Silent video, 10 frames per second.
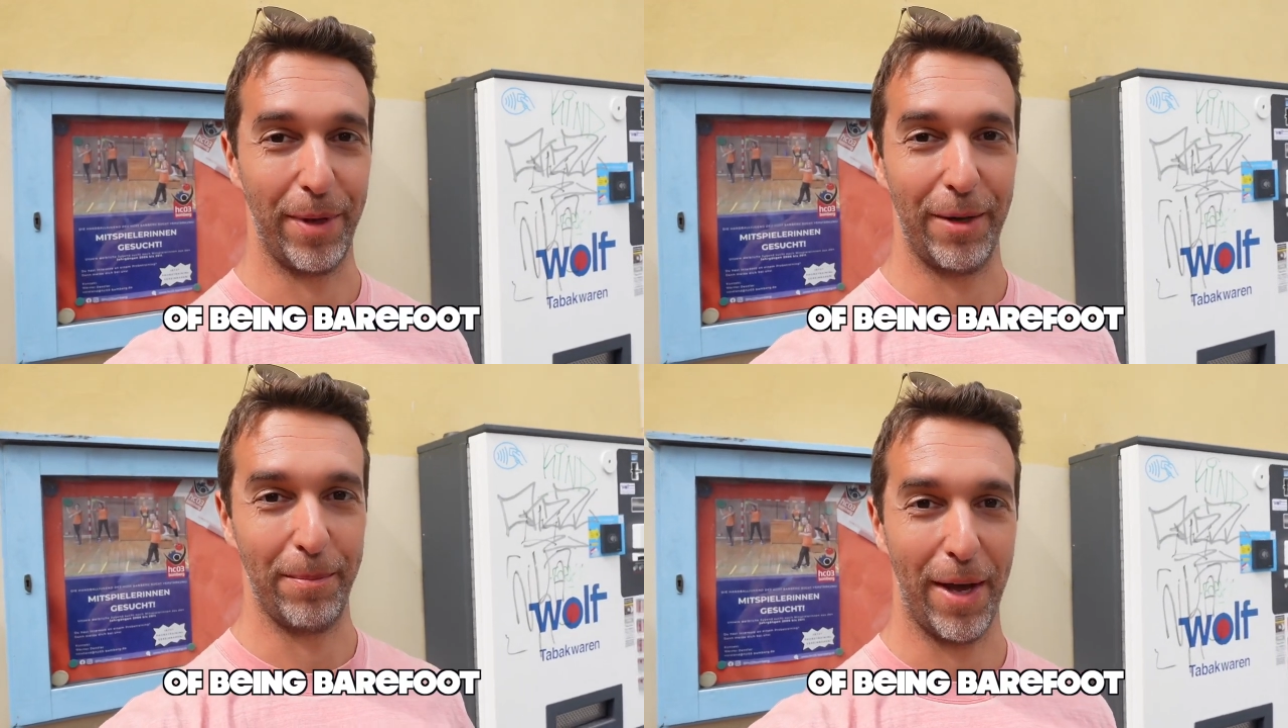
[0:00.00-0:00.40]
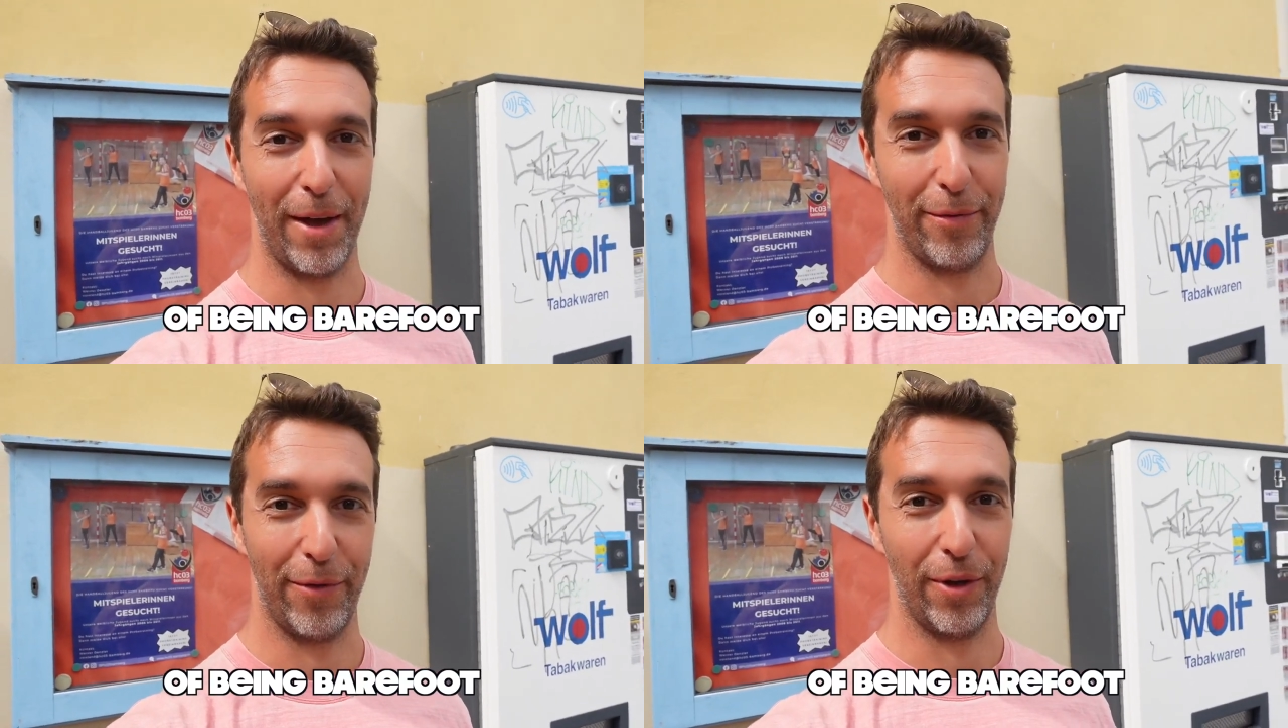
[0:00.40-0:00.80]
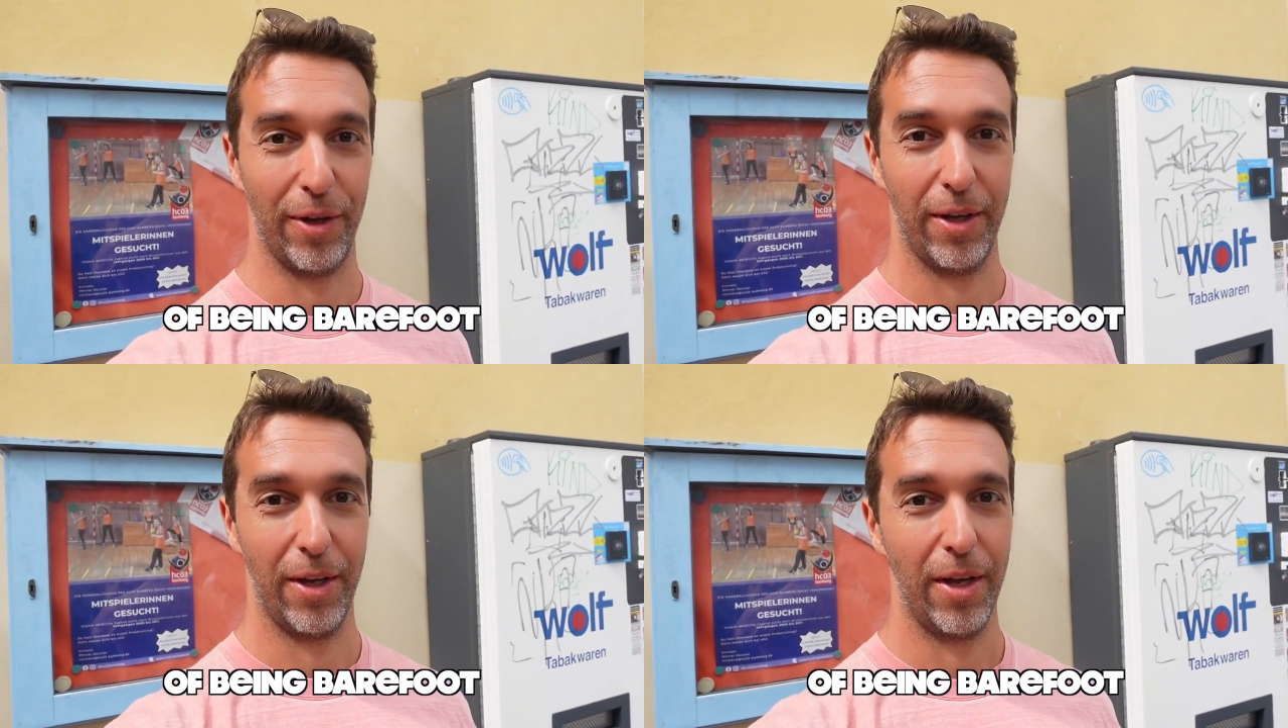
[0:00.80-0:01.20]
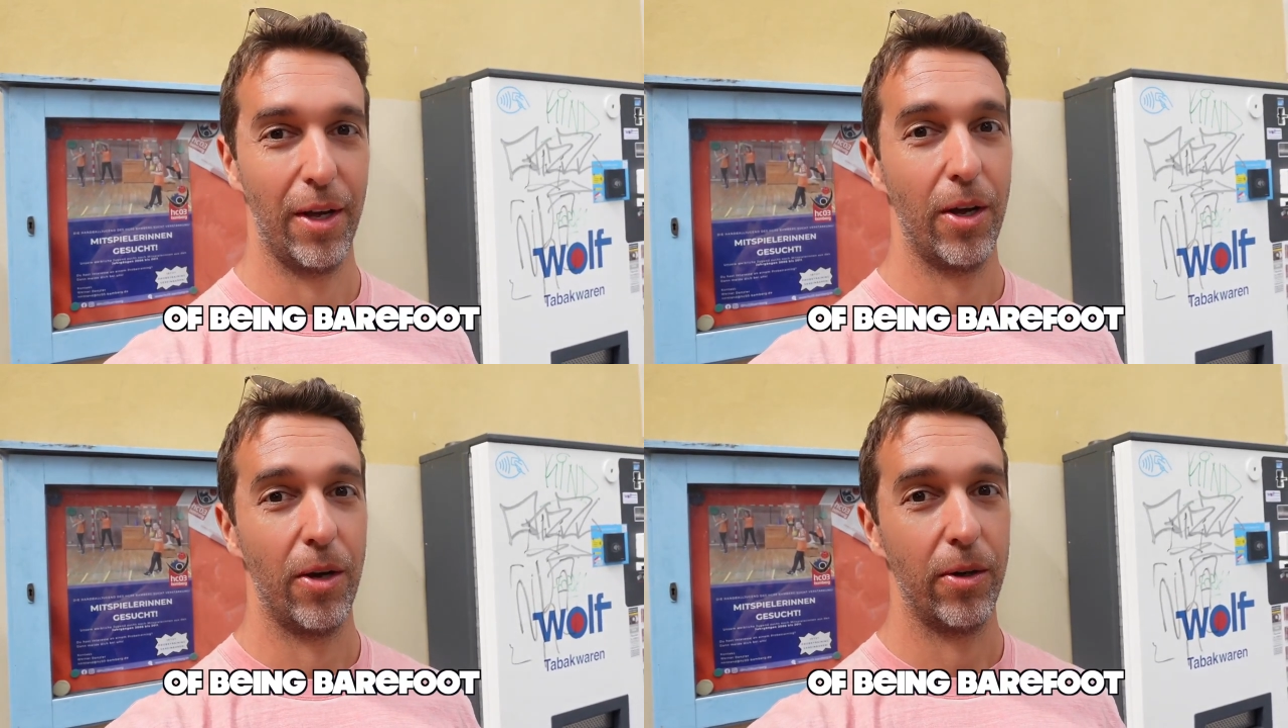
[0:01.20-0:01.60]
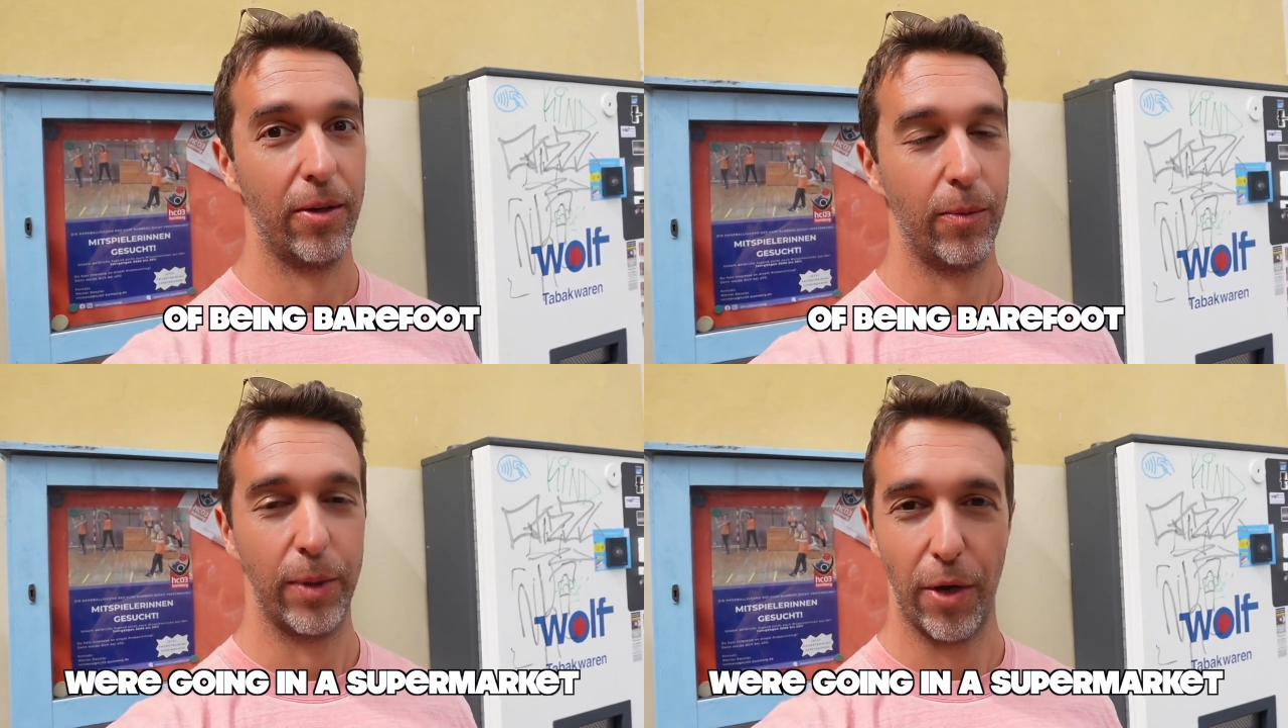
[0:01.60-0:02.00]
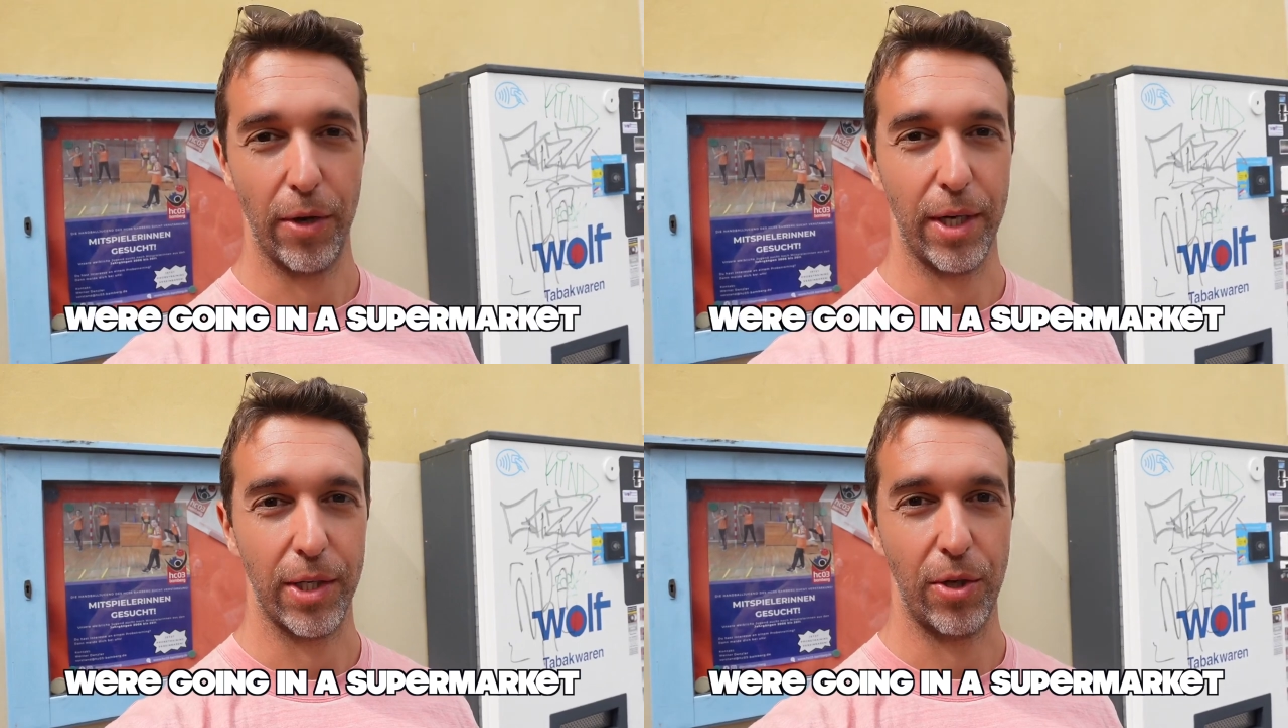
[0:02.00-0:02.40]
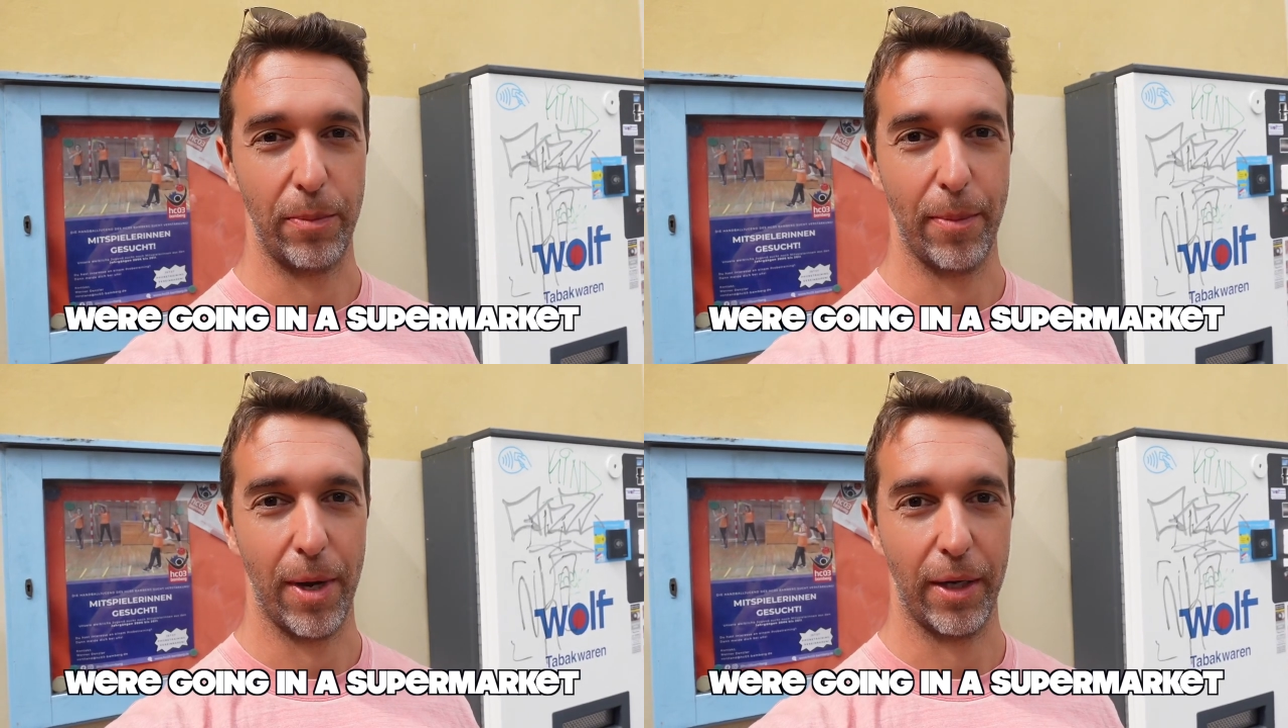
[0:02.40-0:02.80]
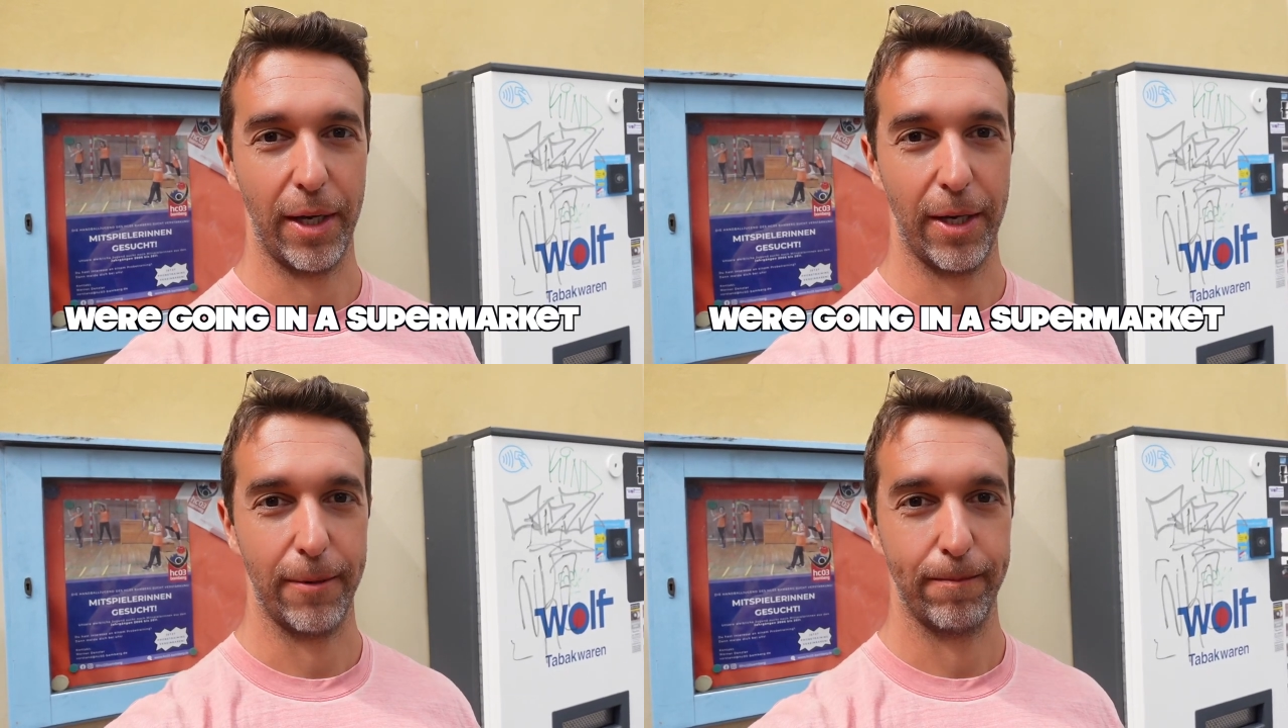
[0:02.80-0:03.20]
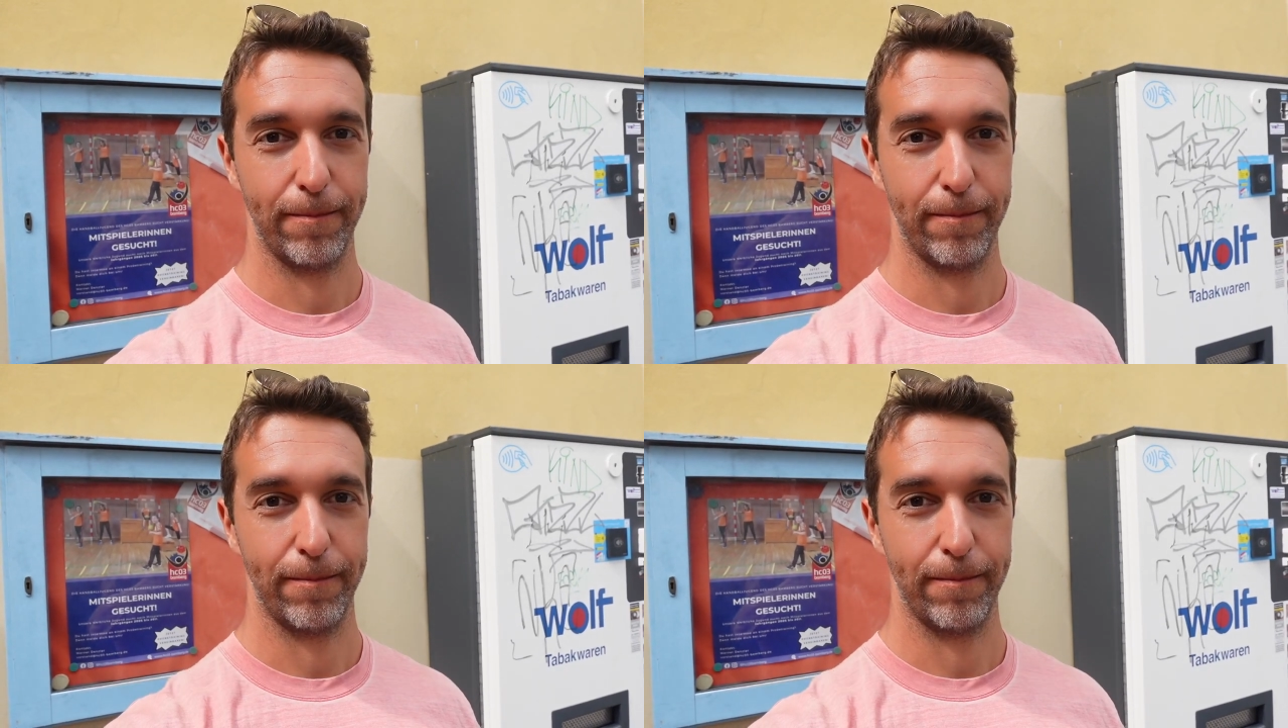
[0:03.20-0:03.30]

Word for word: being barefoot. We're going in a supermarket